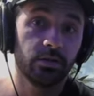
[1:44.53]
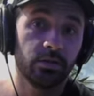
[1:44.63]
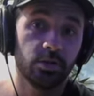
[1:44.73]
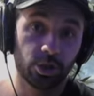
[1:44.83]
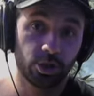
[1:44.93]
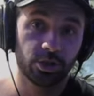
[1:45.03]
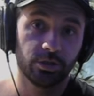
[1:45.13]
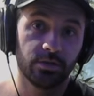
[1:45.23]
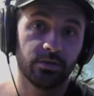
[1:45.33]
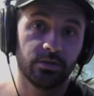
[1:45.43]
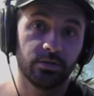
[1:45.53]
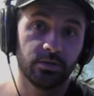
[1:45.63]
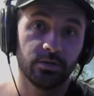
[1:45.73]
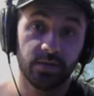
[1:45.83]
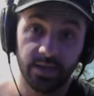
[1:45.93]
Shh,
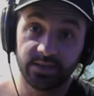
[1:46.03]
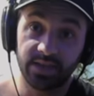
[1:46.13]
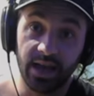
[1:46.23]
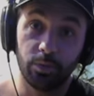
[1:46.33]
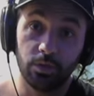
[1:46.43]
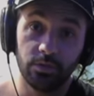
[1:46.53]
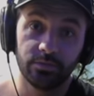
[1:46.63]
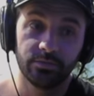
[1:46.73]
It's Ample.